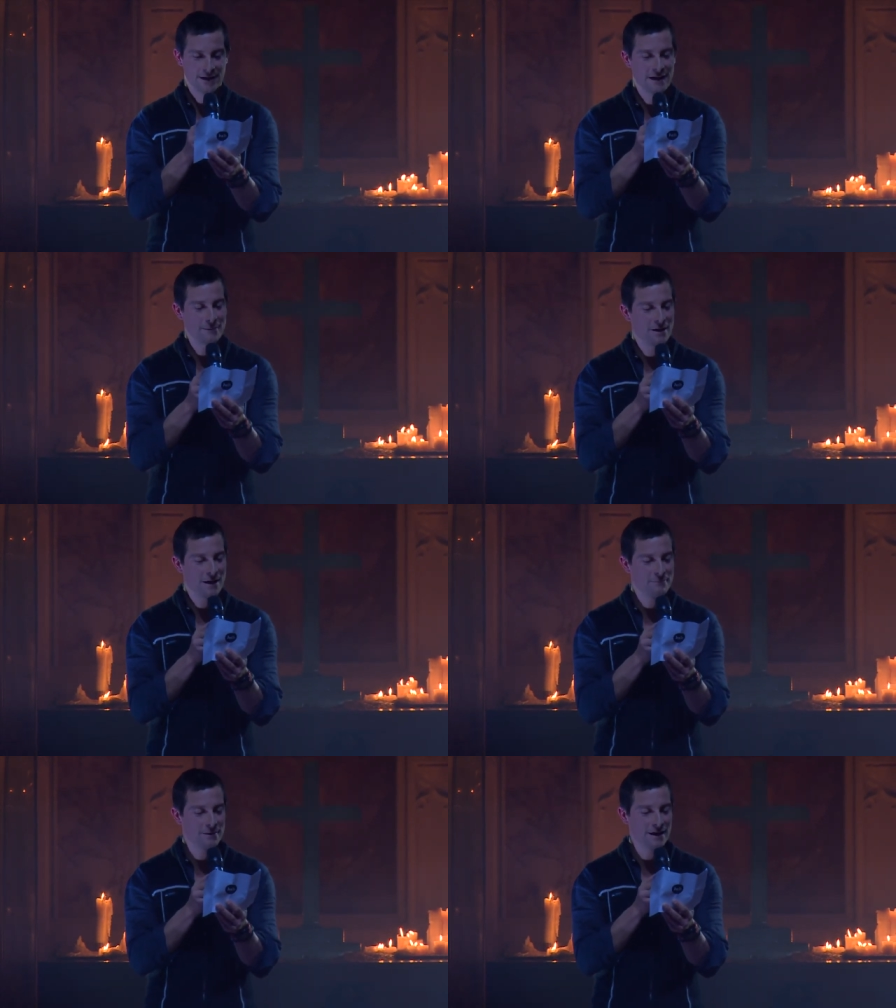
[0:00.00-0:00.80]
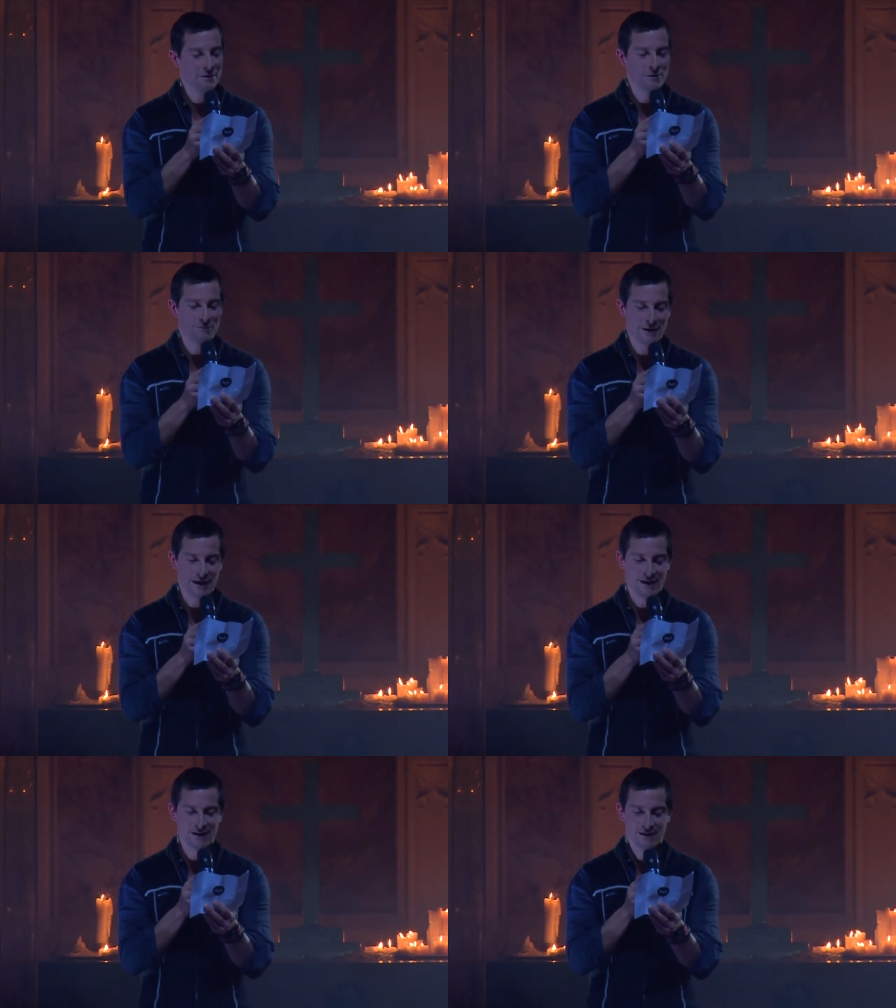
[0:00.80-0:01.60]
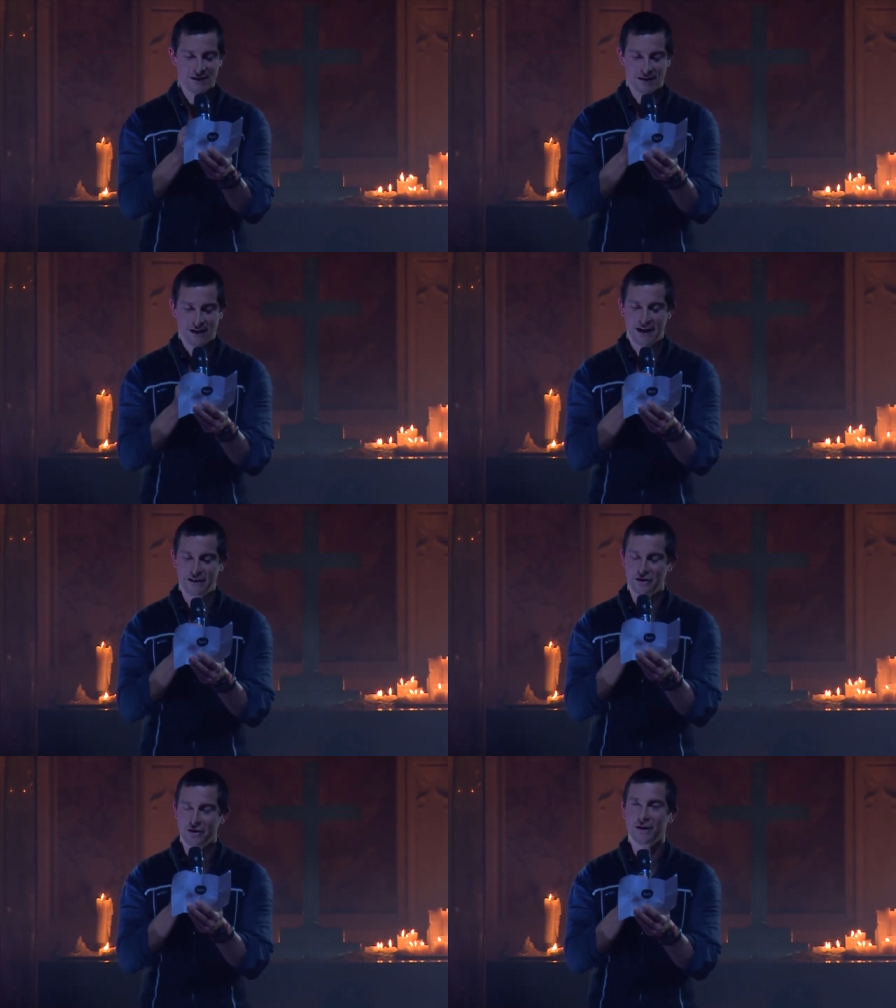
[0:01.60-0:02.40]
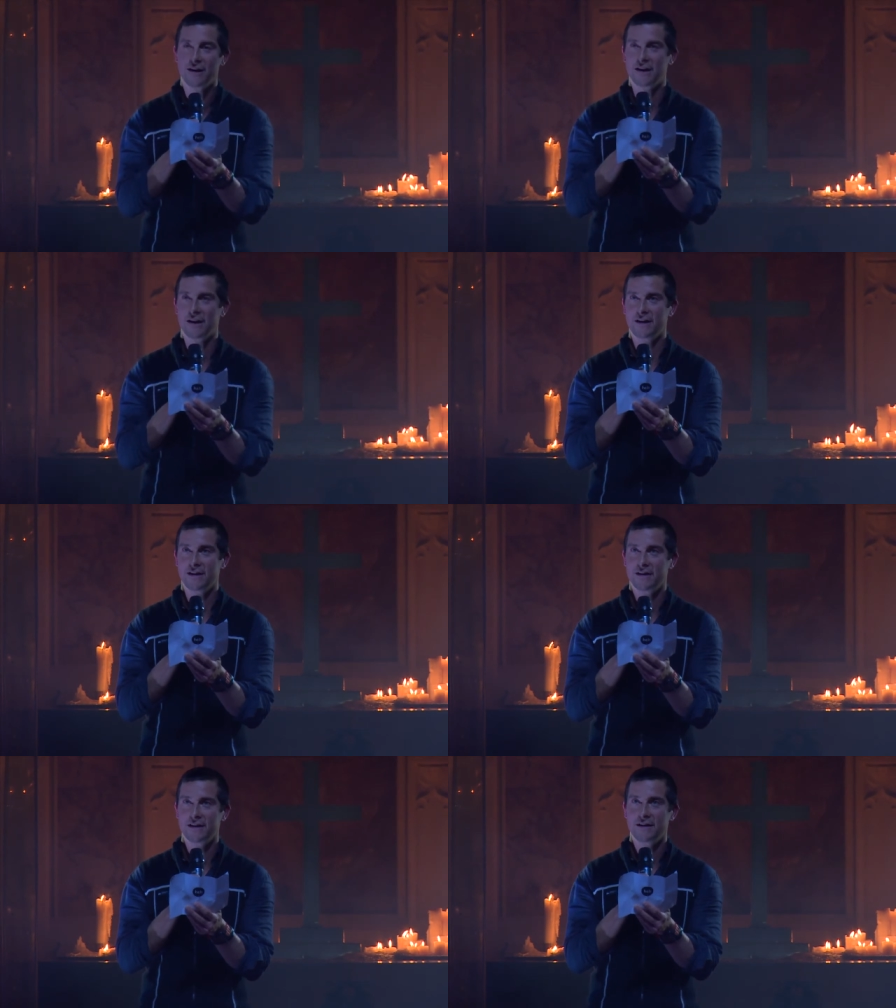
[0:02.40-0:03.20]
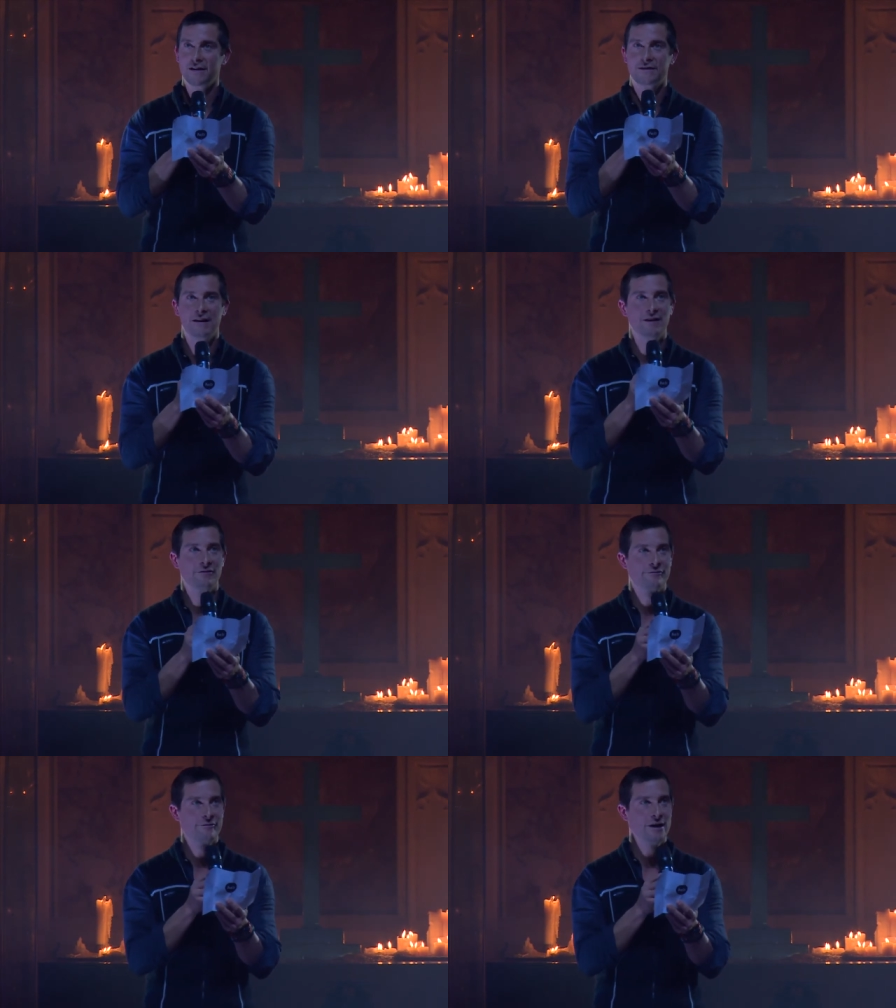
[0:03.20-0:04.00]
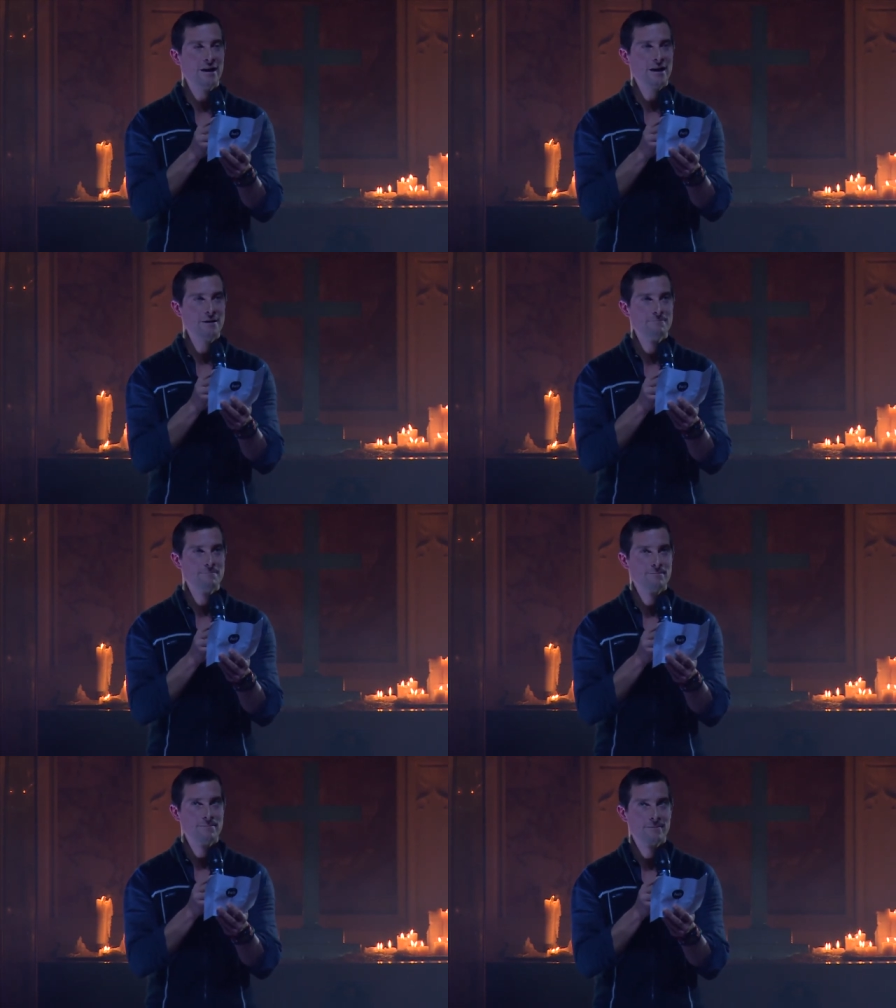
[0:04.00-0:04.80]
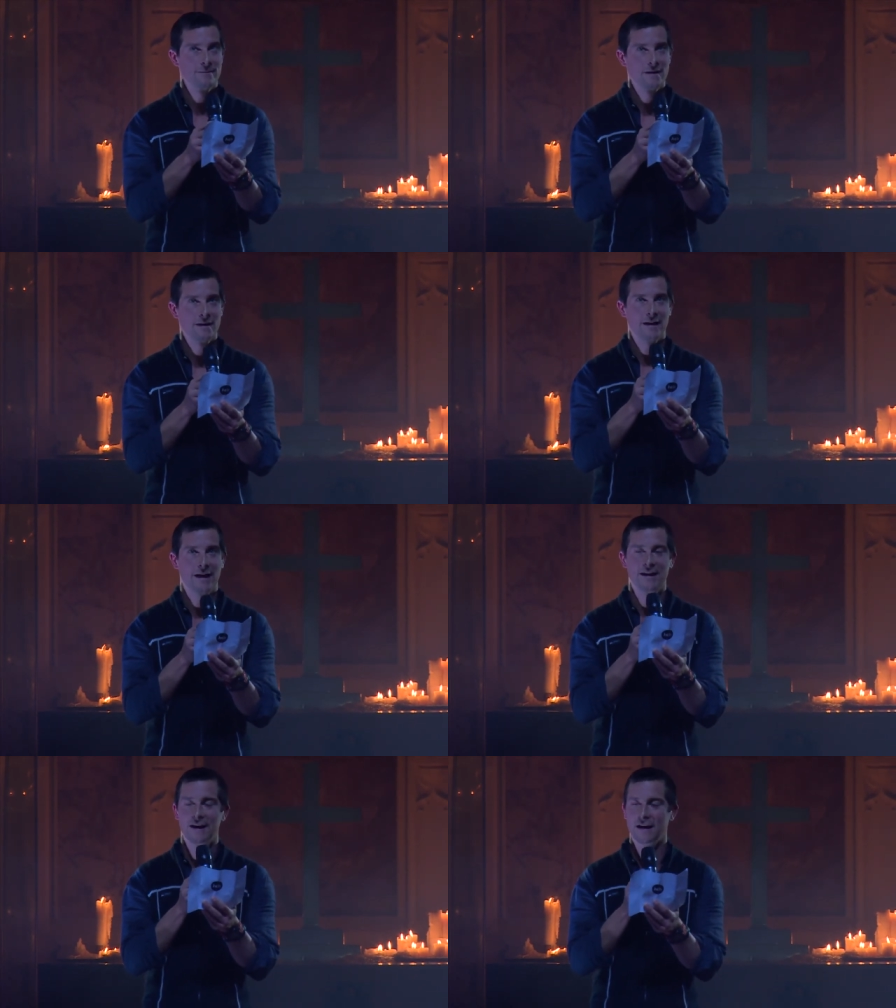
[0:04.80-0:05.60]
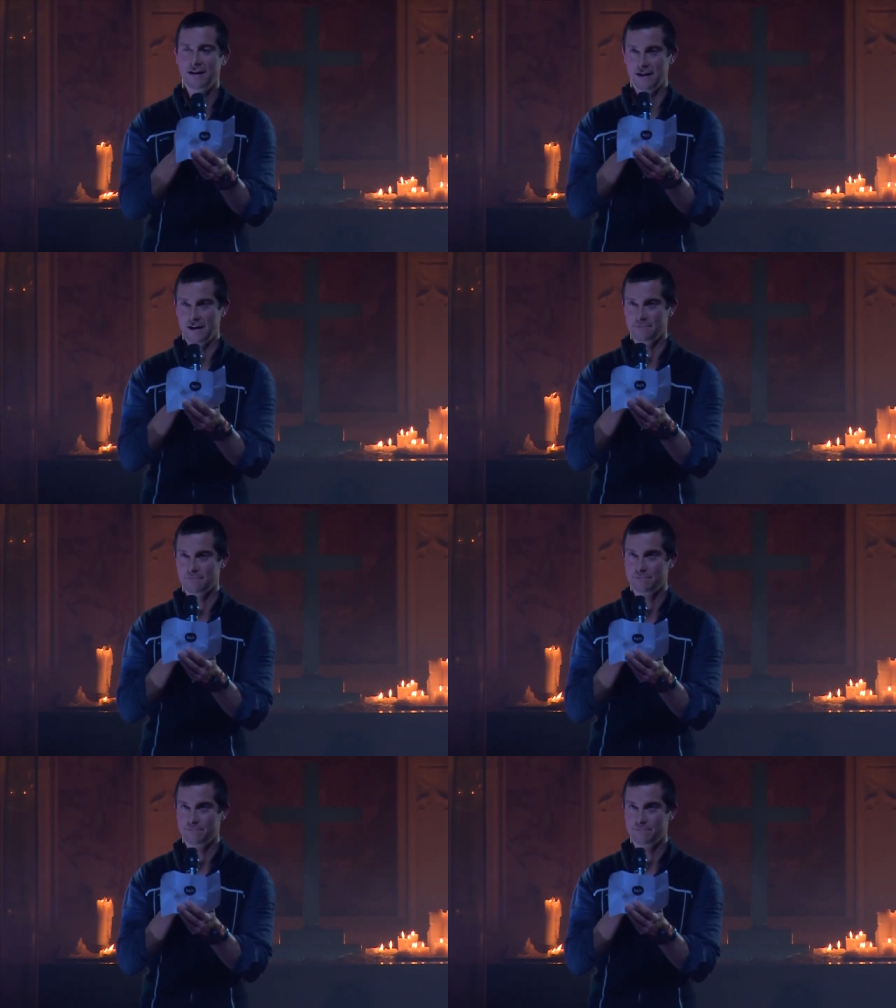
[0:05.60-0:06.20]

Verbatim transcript: Keep company with me, and you'll learn to live freely and lightly.